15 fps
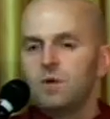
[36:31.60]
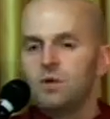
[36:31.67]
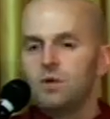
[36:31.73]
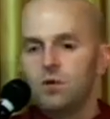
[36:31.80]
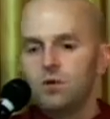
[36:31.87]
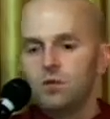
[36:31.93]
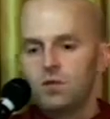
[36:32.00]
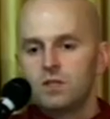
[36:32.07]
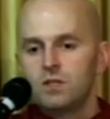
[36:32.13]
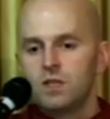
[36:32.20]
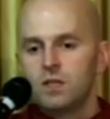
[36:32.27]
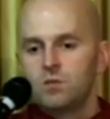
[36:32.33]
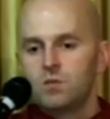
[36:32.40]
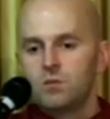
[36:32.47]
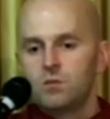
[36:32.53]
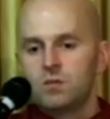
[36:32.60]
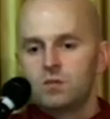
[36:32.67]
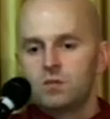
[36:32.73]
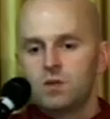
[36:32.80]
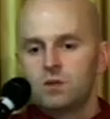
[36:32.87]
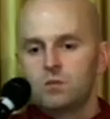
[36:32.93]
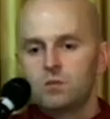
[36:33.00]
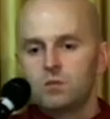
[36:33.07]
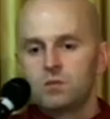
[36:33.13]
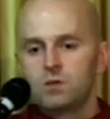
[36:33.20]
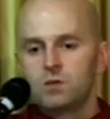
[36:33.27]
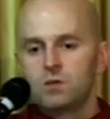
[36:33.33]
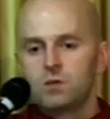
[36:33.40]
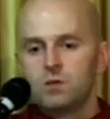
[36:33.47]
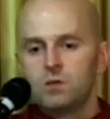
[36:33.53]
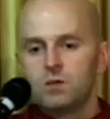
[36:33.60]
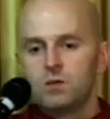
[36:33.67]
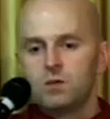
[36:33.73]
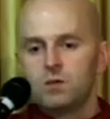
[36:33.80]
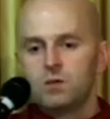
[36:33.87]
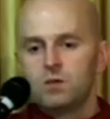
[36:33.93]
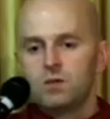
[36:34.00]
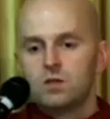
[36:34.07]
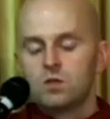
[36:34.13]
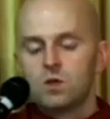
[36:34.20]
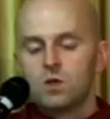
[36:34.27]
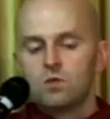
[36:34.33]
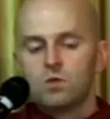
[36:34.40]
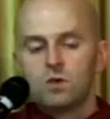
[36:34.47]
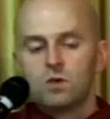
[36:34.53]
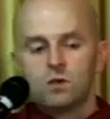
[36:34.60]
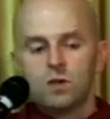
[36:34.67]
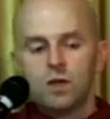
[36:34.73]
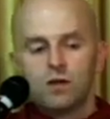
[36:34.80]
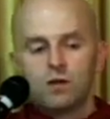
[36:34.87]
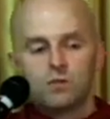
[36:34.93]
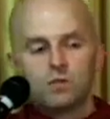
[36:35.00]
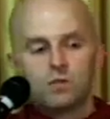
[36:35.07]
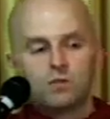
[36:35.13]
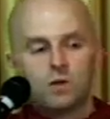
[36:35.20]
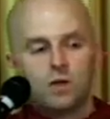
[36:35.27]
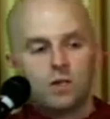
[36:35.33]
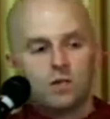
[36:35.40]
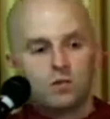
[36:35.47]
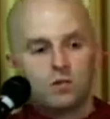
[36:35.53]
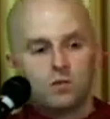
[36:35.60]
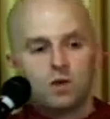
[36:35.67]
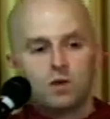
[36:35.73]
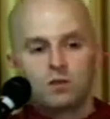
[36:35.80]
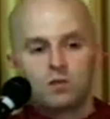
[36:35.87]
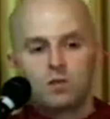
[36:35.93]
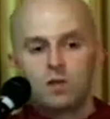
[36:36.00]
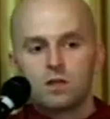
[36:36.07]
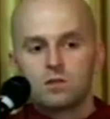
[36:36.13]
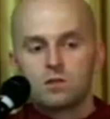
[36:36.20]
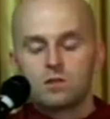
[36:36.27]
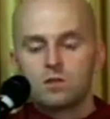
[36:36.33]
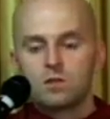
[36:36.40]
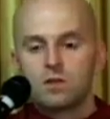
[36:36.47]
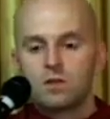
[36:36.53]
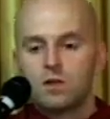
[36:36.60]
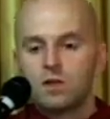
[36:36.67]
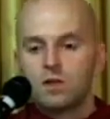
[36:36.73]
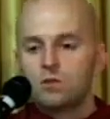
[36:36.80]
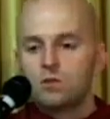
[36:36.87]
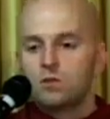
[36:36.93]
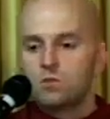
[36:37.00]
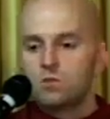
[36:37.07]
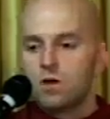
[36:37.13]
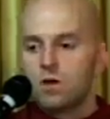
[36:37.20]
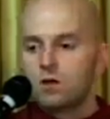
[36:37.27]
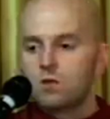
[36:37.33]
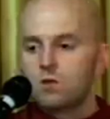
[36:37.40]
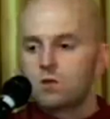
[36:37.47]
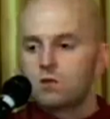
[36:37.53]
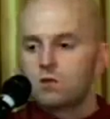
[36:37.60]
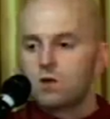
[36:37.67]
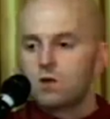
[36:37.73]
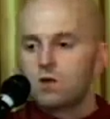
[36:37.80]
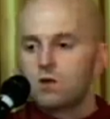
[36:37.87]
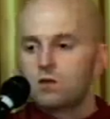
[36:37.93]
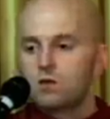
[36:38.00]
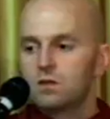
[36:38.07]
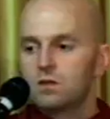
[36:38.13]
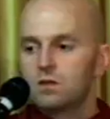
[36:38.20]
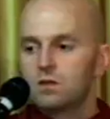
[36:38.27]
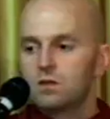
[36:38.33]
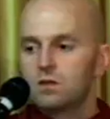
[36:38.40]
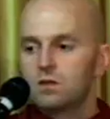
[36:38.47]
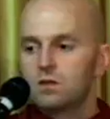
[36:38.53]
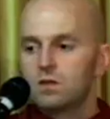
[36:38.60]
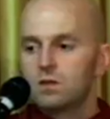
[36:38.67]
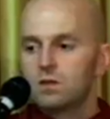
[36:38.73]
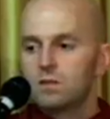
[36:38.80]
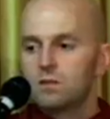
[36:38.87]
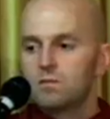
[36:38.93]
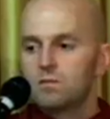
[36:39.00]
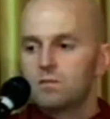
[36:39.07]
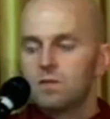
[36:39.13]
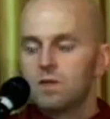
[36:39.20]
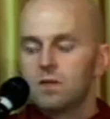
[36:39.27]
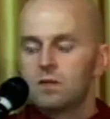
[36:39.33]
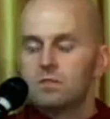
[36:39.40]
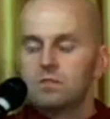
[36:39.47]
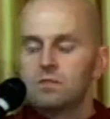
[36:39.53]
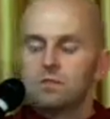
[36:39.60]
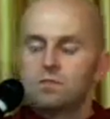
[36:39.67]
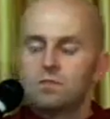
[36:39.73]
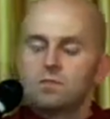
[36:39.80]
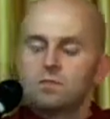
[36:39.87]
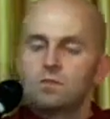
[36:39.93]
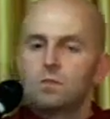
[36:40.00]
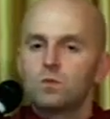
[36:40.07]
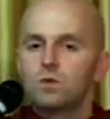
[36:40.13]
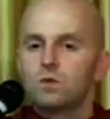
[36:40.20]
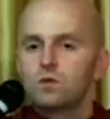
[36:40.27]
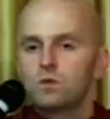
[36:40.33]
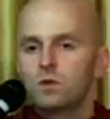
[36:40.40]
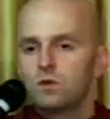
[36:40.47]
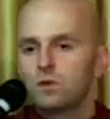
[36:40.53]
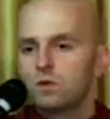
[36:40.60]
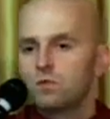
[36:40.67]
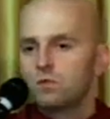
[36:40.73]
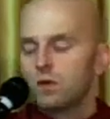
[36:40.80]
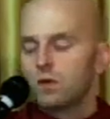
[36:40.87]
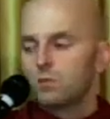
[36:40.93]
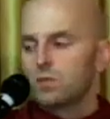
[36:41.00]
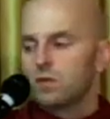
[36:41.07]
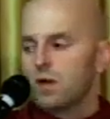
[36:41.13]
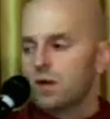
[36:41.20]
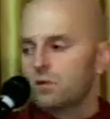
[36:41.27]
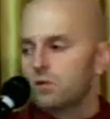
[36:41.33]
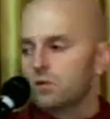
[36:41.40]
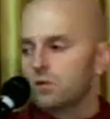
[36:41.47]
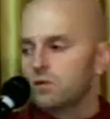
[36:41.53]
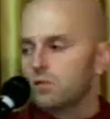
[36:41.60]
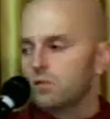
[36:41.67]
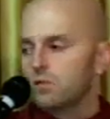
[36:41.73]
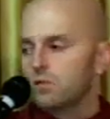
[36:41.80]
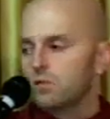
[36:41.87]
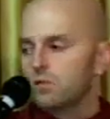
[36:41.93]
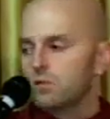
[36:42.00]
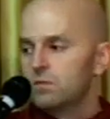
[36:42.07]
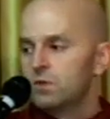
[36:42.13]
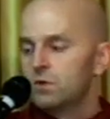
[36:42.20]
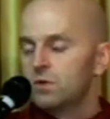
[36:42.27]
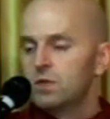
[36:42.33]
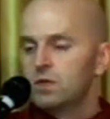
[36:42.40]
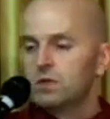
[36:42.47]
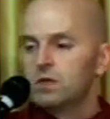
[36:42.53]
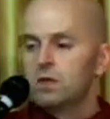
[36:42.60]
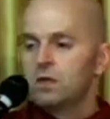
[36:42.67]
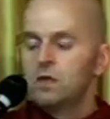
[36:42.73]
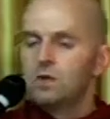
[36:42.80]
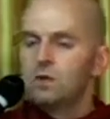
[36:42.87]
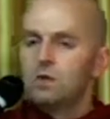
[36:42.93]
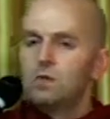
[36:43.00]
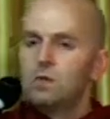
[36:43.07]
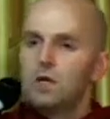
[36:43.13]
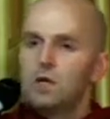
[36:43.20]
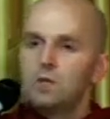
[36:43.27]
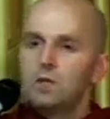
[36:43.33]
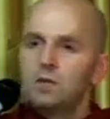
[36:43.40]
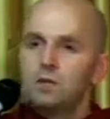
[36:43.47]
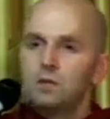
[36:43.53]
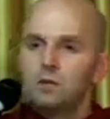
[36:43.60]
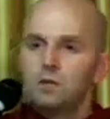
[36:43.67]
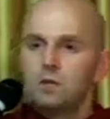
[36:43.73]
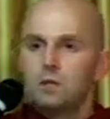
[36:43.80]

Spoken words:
you don't need to keep the precepts. So if we don't have this very strong sense of what's right and what's wrong, then we'll start to develop doubt. We'll think, well, maybe